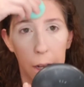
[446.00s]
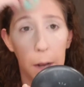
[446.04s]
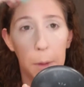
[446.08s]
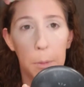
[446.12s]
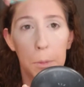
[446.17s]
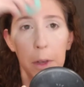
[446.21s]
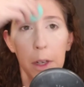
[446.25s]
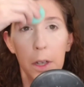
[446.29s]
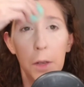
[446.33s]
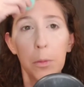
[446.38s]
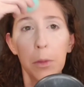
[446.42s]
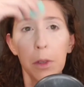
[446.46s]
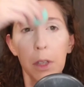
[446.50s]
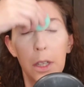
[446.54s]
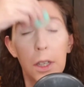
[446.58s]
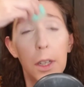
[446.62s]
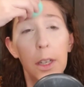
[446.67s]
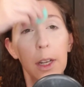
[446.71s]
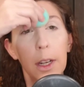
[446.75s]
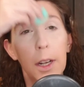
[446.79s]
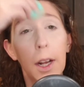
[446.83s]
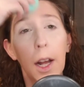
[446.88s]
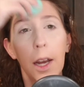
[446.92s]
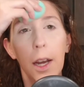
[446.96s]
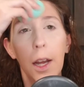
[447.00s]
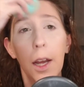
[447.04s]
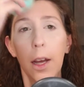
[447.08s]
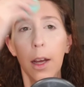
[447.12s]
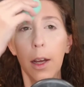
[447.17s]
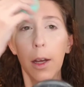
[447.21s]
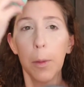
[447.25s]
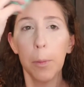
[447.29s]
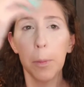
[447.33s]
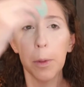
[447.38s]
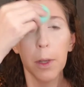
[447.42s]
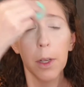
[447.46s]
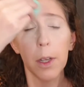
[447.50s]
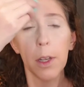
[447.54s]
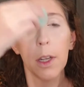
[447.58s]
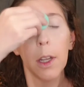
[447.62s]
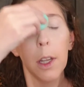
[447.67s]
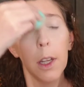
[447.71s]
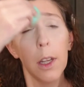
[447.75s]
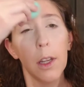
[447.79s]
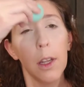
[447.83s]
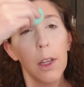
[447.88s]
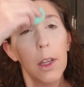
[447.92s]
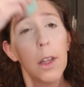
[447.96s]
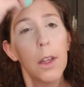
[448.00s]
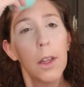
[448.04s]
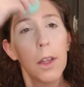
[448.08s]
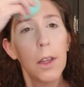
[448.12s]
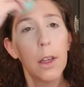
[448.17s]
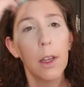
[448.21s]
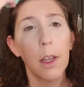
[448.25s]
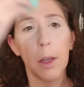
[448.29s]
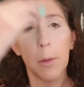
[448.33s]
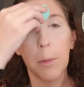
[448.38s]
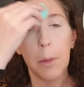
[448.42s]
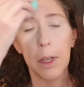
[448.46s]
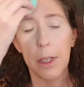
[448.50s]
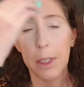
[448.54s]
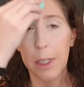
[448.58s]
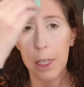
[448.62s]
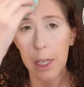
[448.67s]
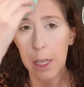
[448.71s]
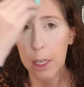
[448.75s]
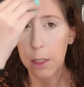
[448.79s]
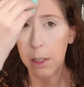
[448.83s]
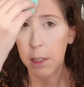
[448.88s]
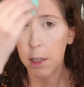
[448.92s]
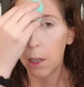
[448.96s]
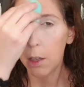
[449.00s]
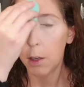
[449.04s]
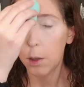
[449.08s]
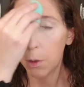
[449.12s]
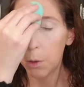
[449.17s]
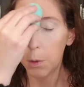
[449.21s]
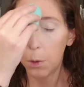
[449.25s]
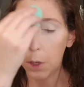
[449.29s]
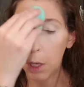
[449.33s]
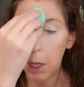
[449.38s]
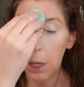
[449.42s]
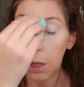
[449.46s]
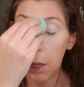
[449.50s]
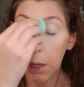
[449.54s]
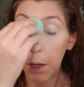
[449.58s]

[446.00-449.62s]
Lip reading: I'm going to blend it kind of up in my T-zone.